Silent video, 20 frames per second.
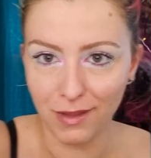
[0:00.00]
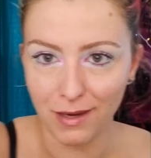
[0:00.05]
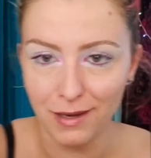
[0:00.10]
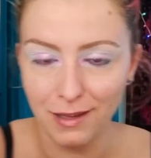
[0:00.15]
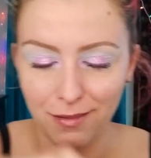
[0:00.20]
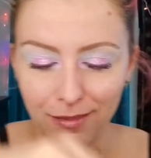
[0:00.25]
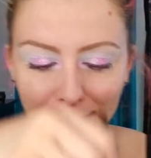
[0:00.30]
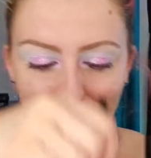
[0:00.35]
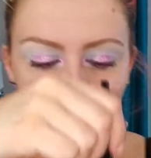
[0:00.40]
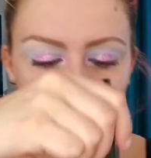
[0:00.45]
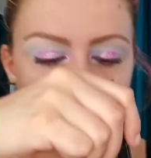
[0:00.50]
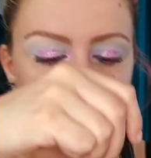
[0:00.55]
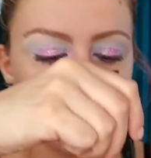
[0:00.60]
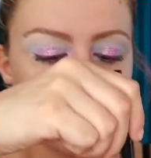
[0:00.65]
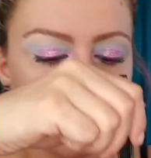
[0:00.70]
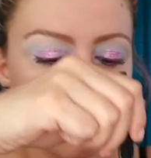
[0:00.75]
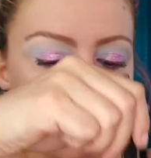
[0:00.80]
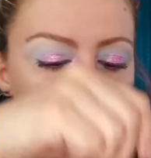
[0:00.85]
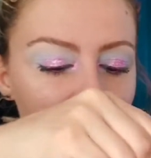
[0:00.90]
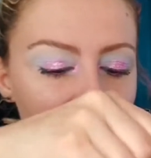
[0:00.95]
can like
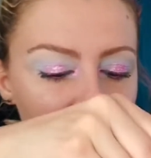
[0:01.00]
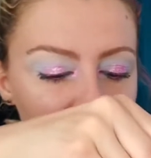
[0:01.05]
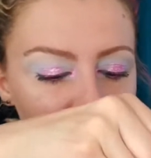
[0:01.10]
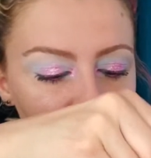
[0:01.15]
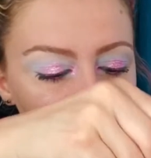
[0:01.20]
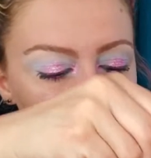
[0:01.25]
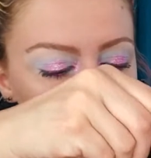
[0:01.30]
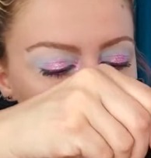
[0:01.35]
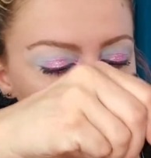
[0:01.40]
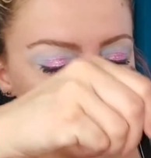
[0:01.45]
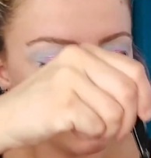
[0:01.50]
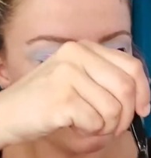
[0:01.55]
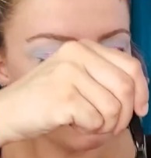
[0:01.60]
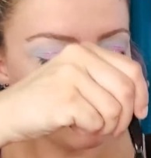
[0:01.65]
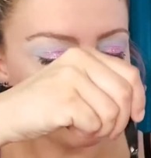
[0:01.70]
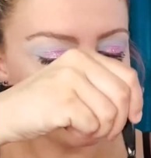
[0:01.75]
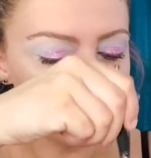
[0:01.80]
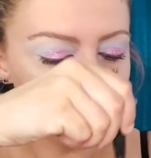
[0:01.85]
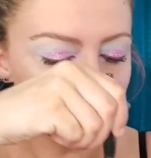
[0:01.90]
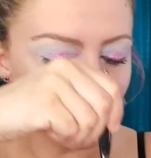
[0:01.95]
really
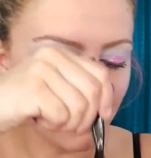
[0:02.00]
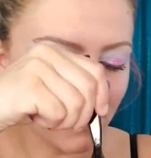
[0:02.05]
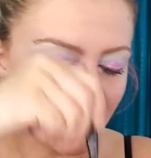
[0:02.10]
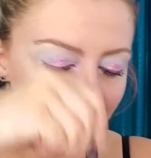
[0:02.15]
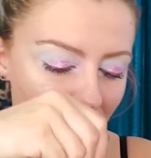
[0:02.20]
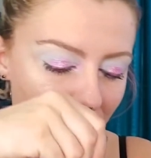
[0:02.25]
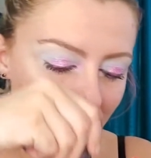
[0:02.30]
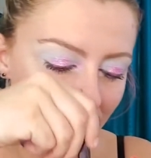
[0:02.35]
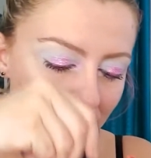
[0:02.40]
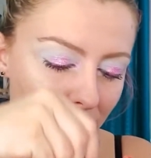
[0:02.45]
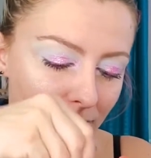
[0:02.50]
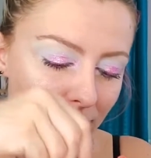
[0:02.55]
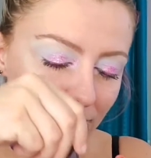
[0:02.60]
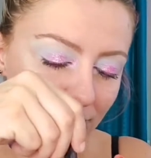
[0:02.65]
fluff it up.